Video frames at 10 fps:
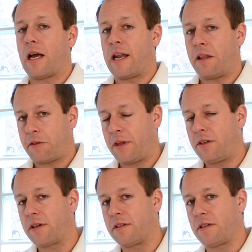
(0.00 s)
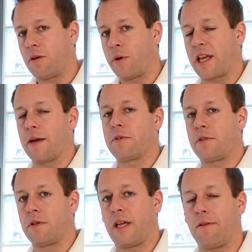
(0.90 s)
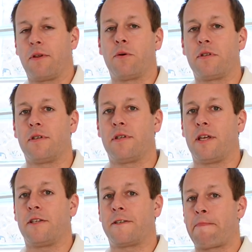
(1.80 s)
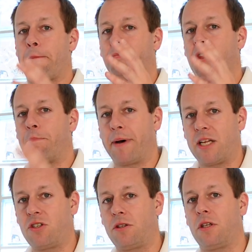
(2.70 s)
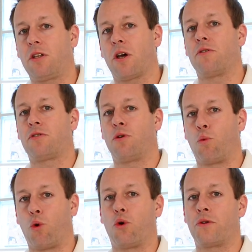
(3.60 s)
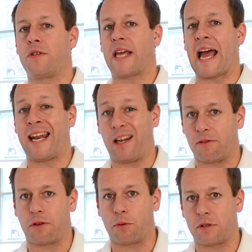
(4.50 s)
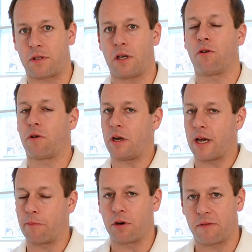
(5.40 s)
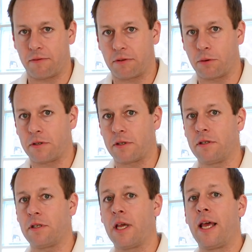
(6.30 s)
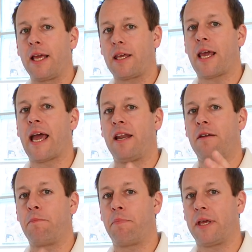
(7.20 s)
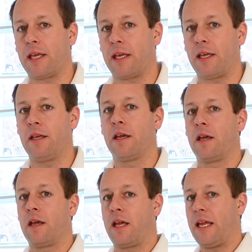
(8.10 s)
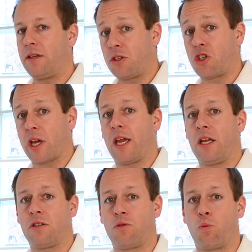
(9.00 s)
Another thing to consider when it comes to influencers is the budget that goes towards an influencer or a number of influencers can be interchanged